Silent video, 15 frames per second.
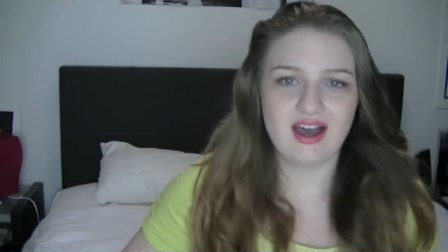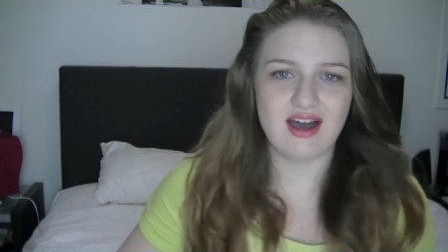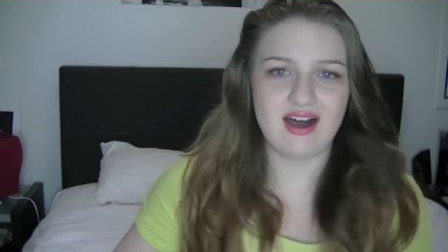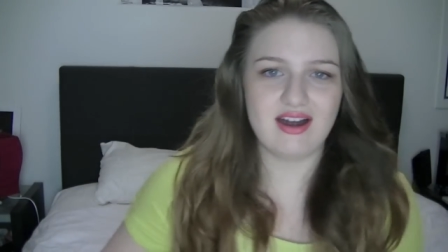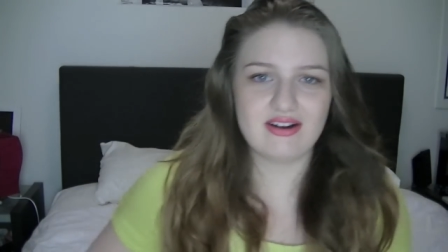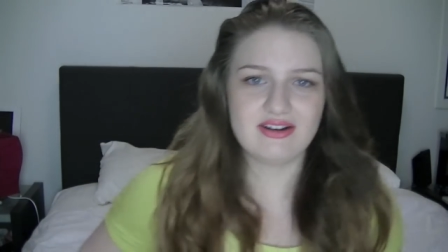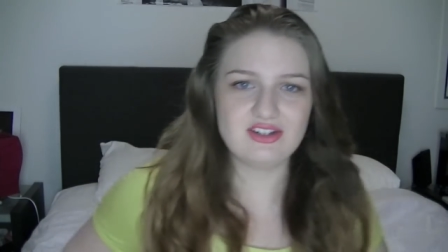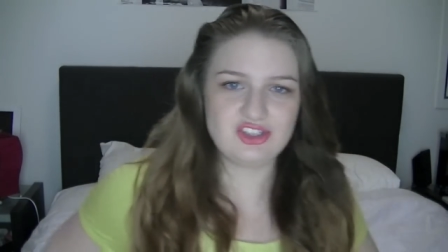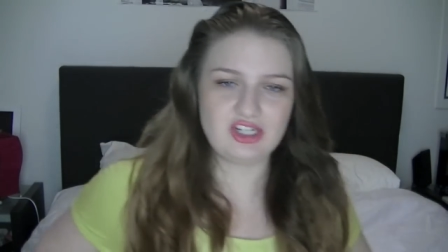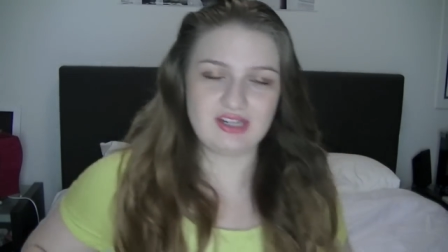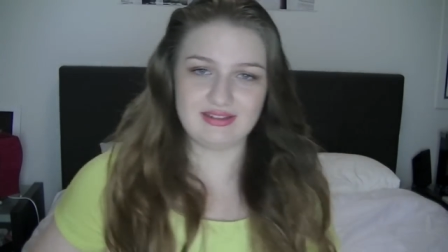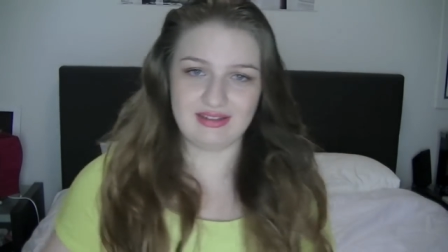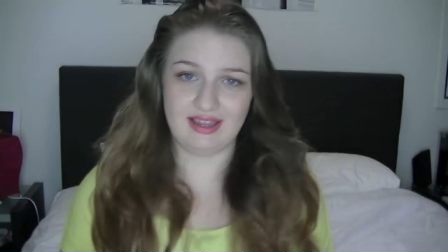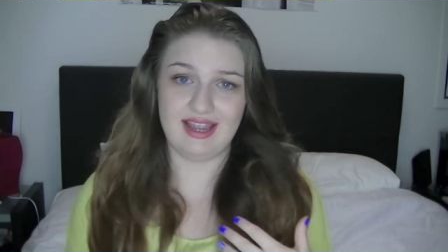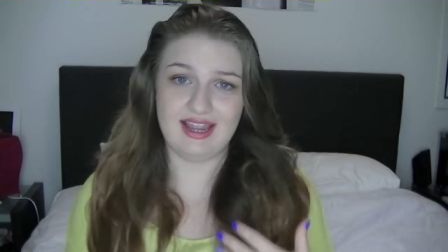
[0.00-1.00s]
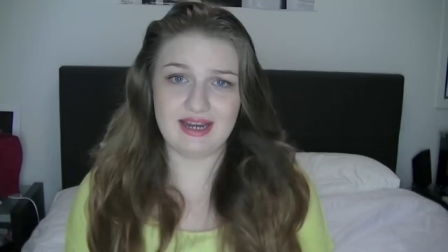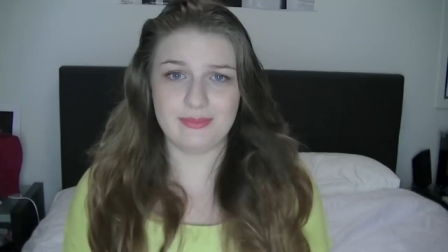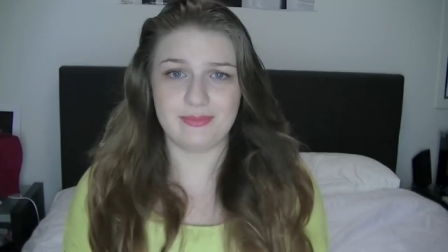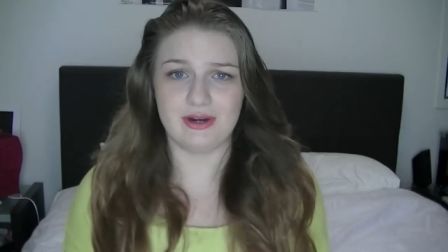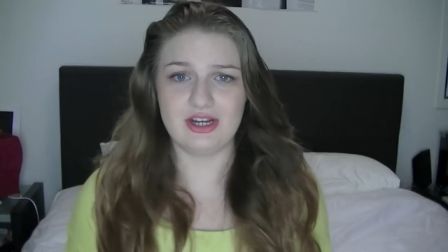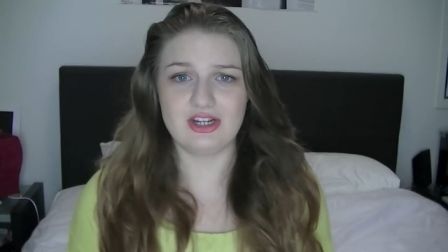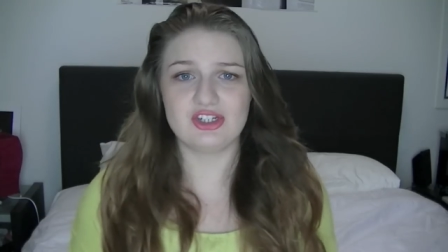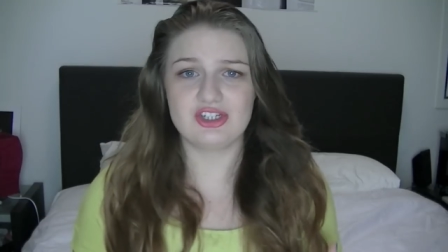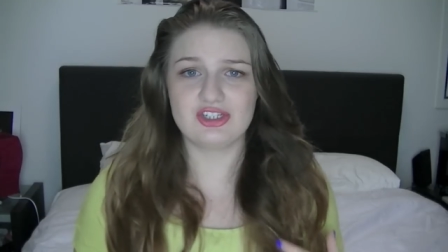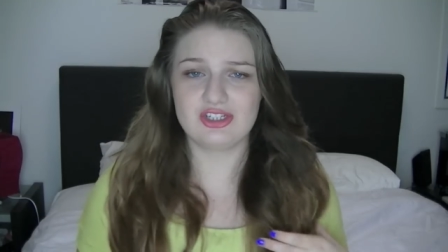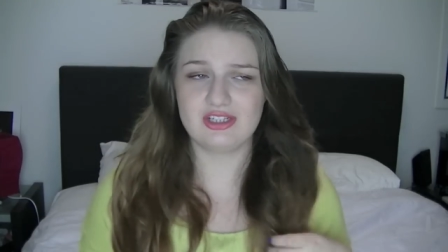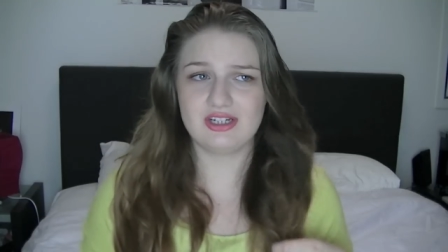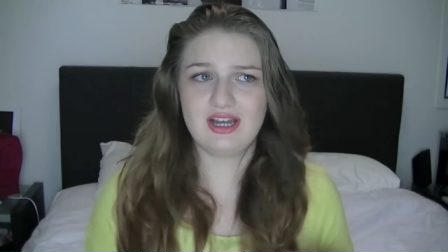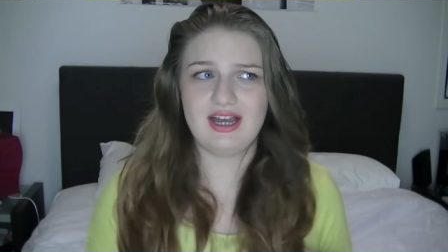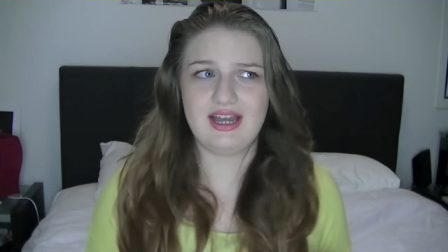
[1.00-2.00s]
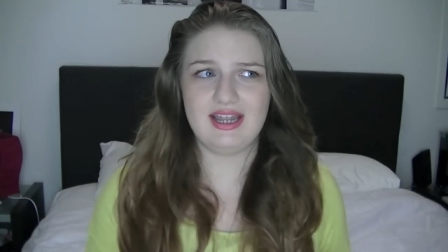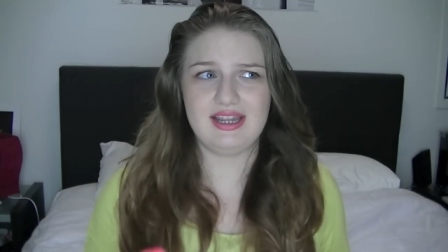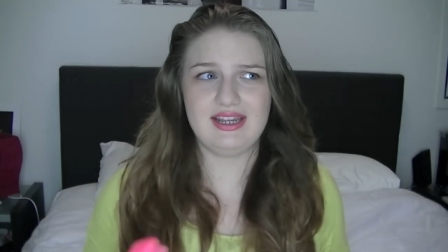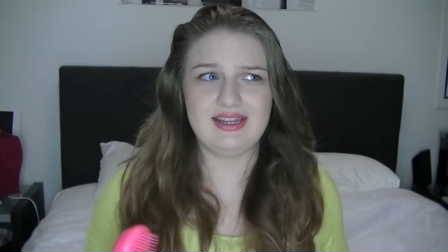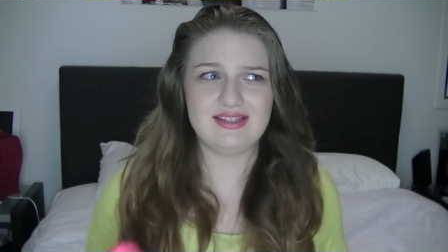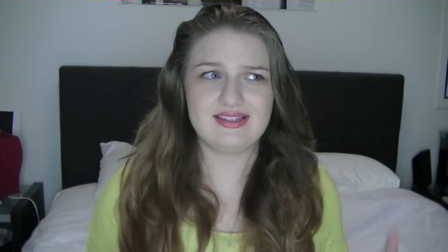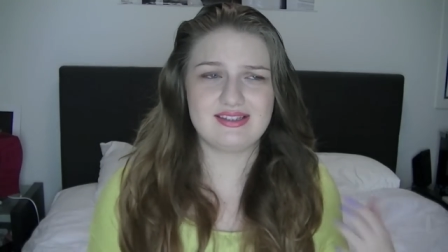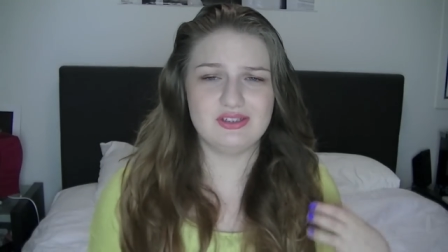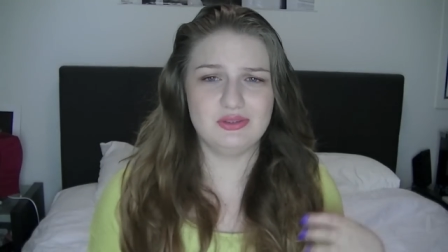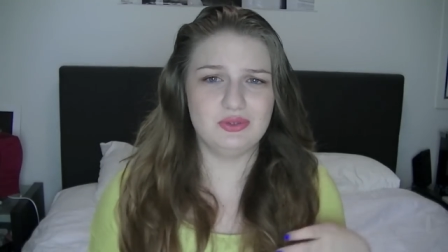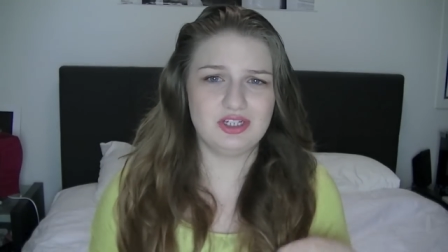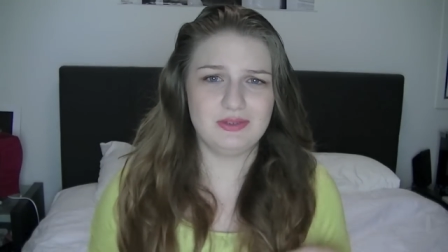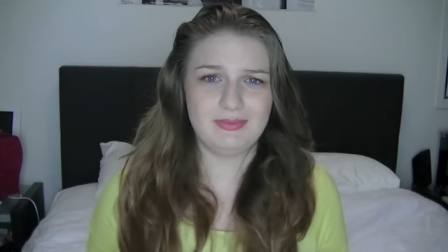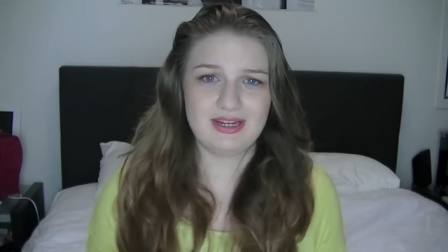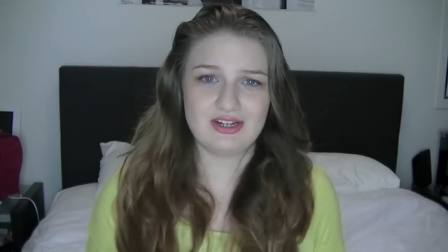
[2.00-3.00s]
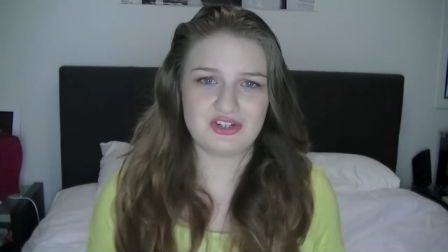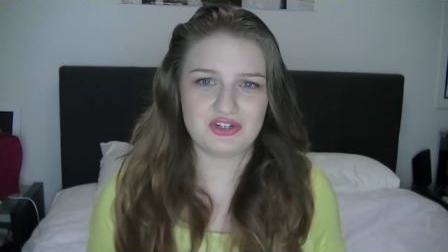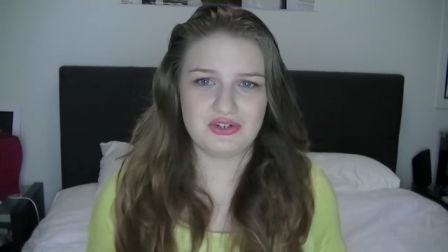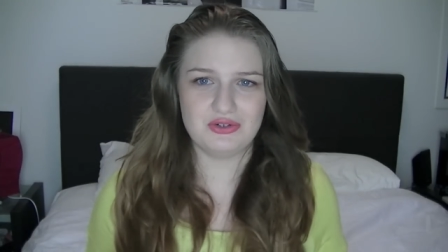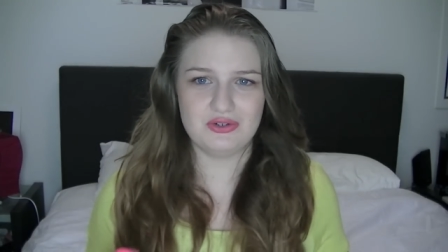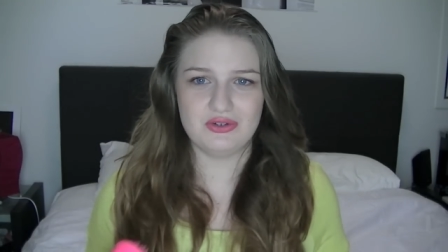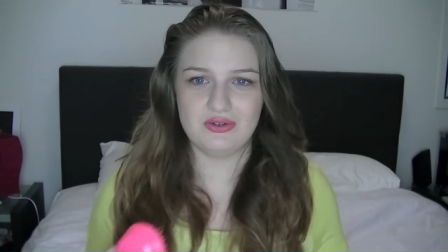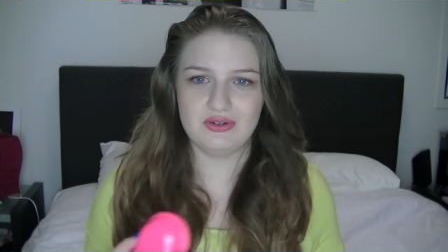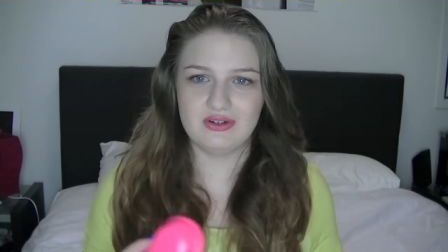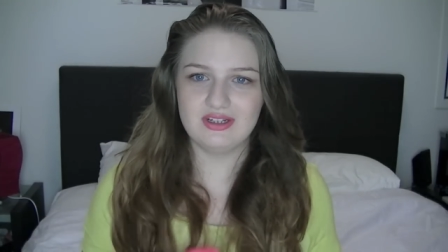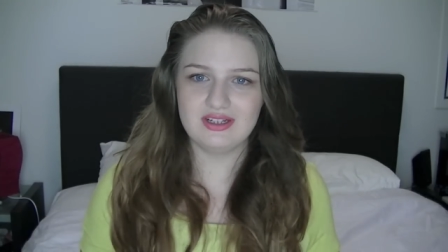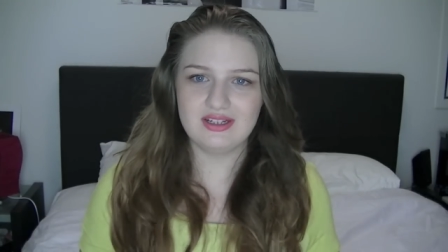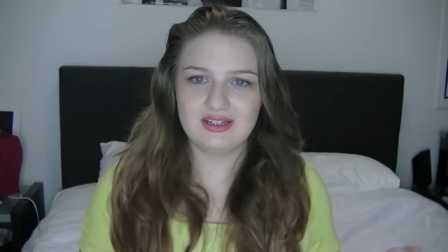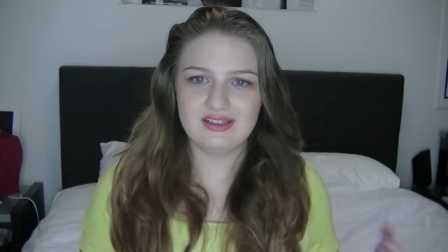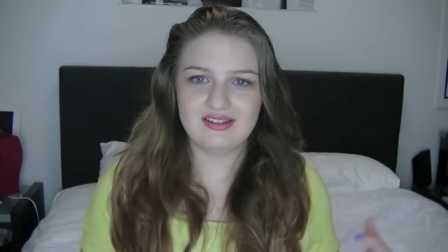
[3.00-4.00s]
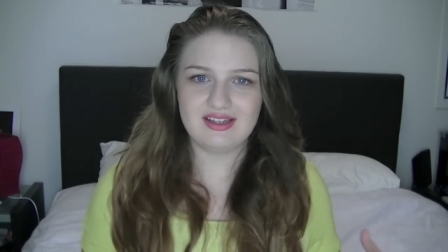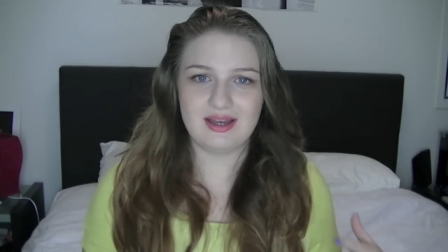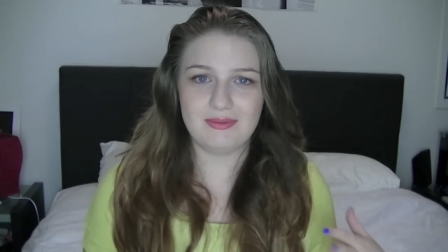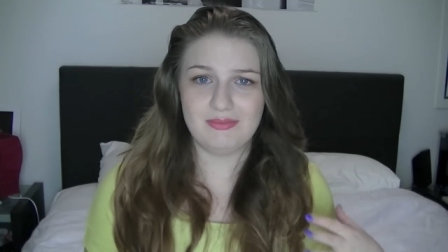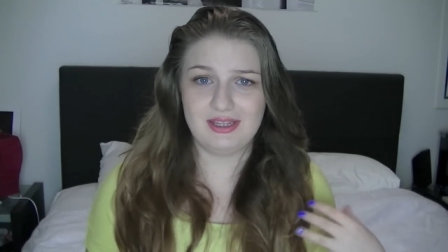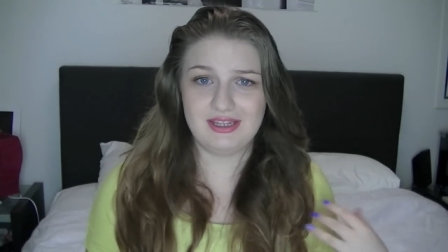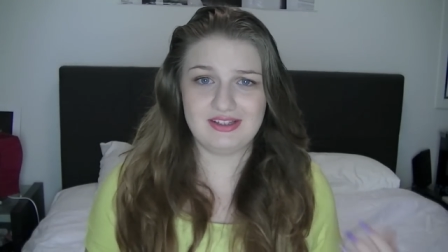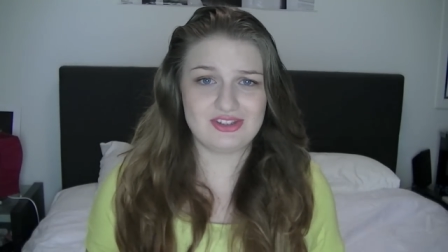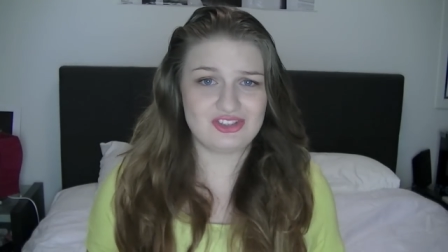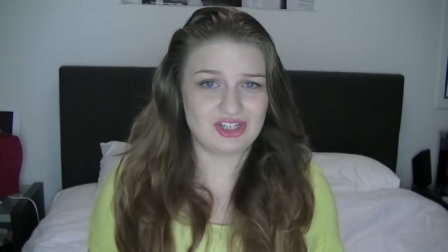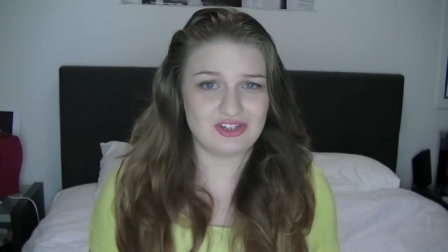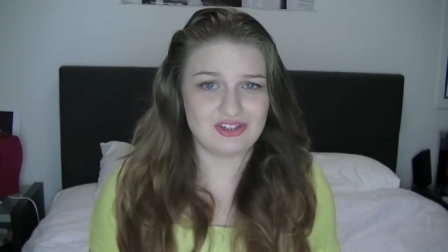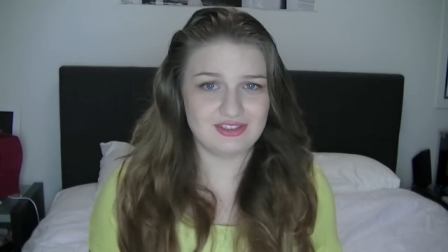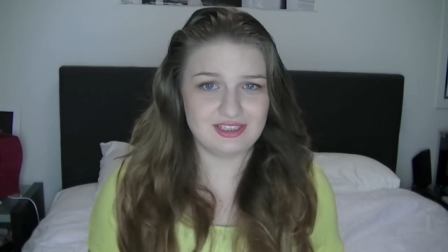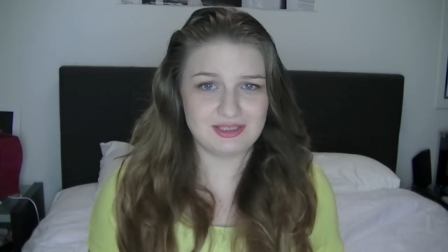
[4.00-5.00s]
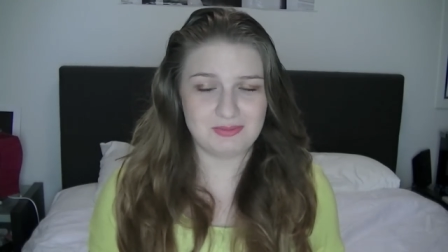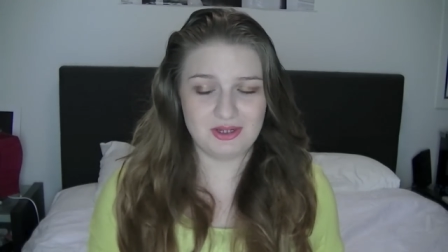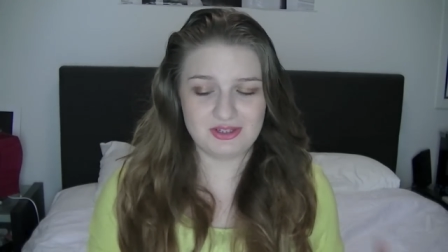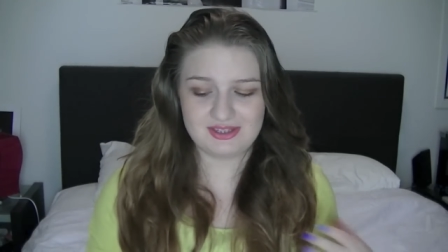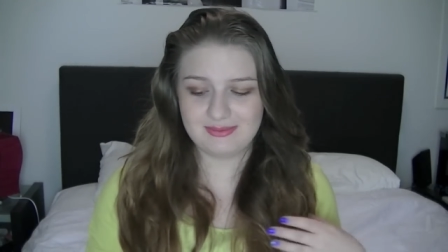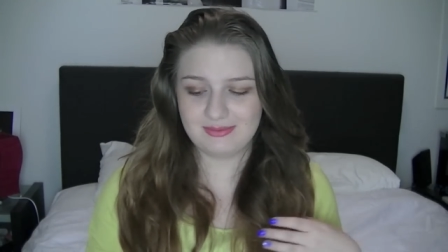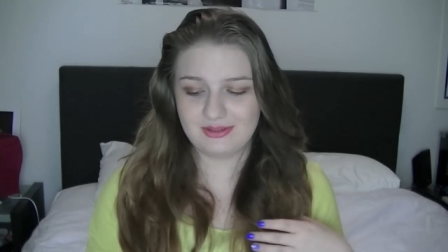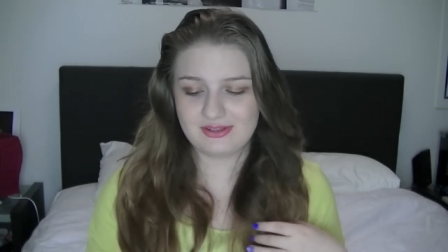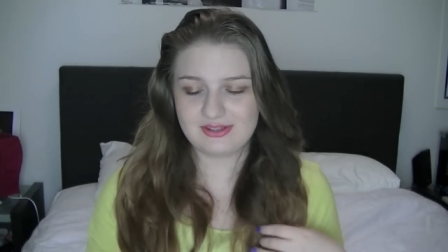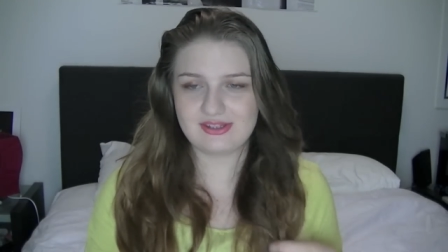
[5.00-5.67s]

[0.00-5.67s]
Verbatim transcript: are a gentler hairbrush, I still want to make sure I'm being as gentle as possible.